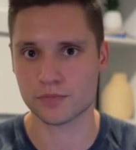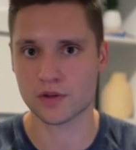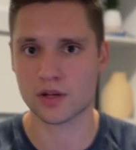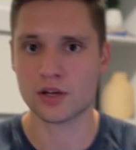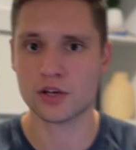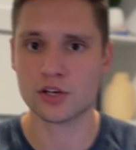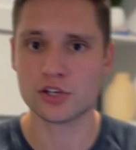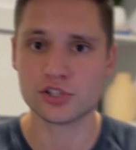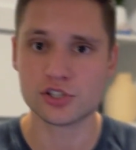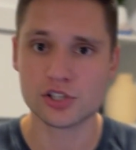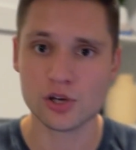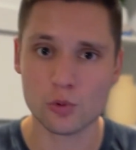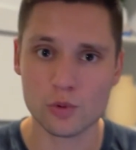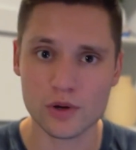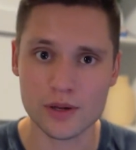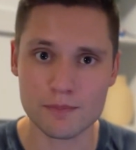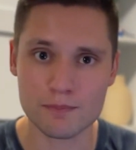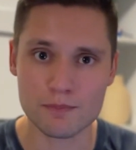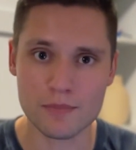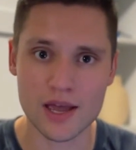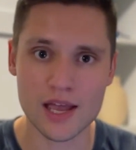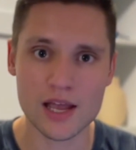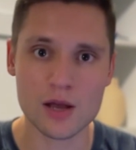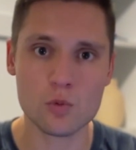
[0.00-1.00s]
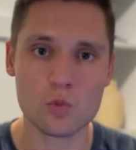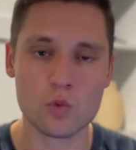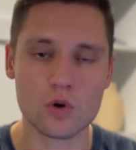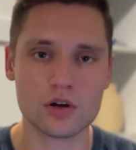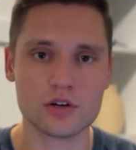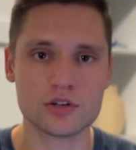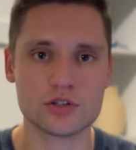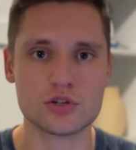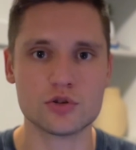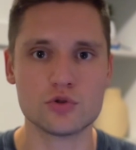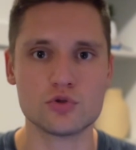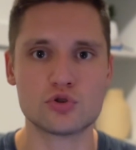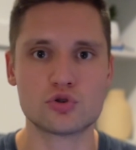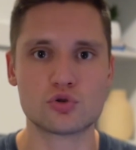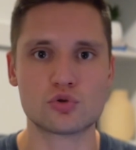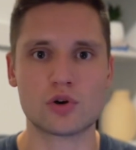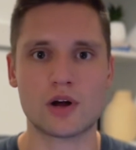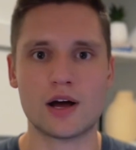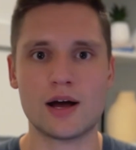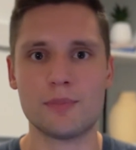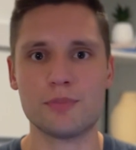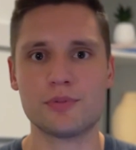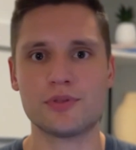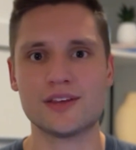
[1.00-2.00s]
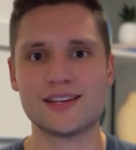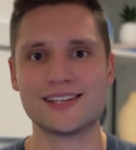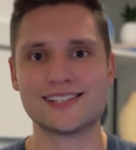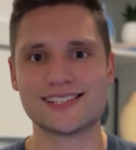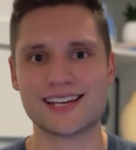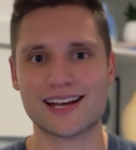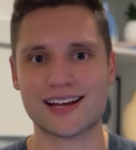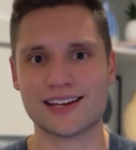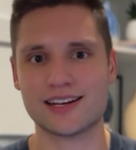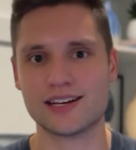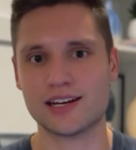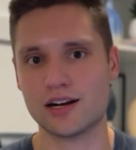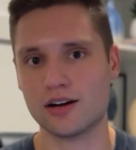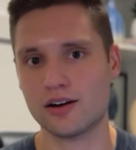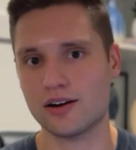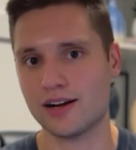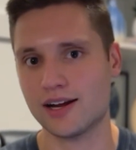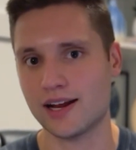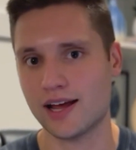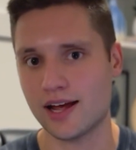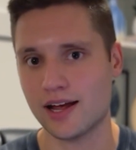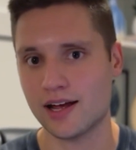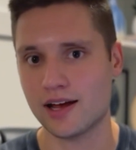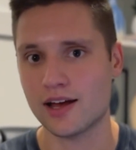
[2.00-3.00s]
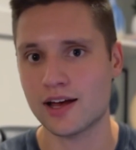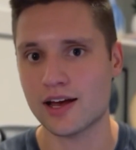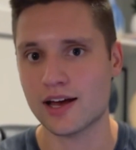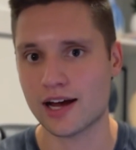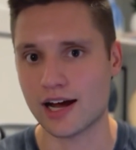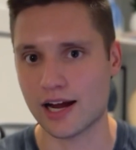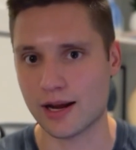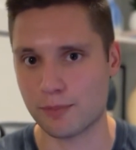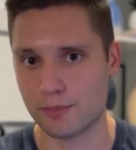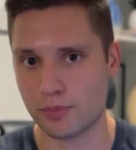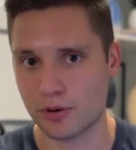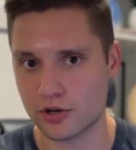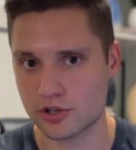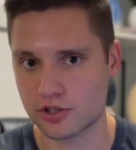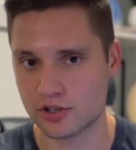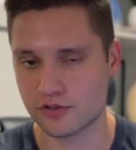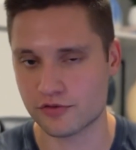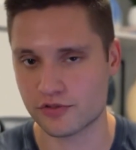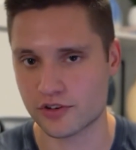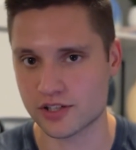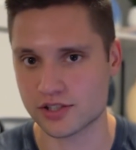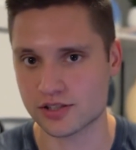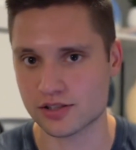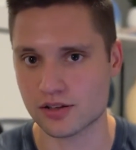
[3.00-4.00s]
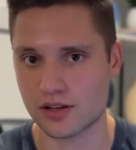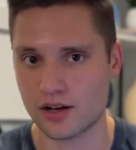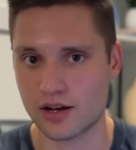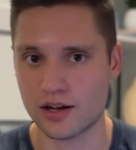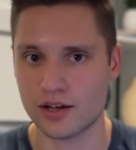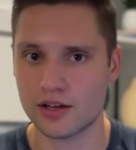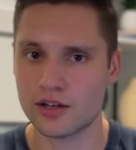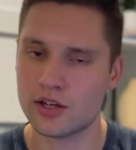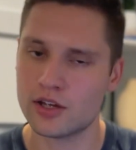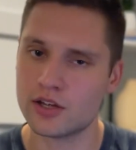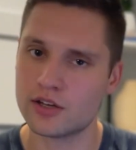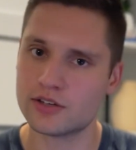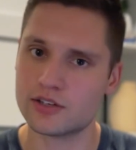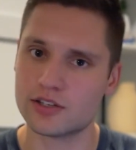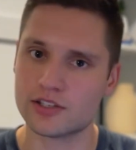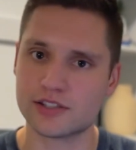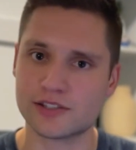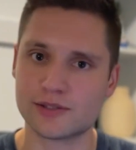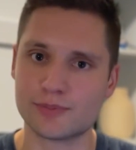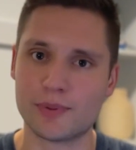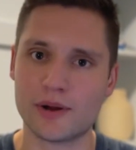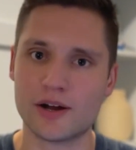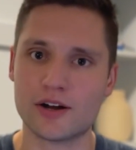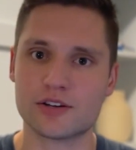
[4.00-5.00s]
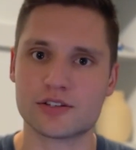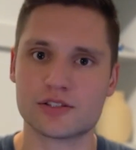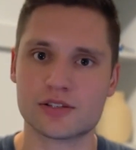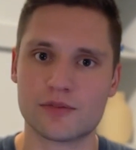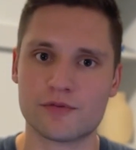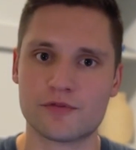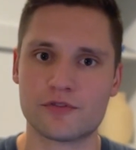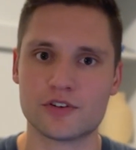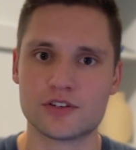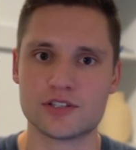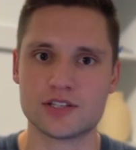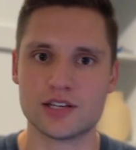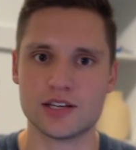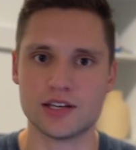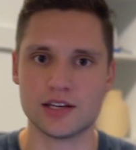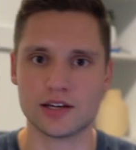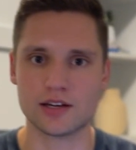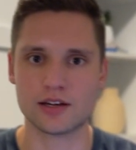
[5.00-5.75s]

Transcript: So we may want to drop the secondary day hypertrophy slot to spare some fatigue.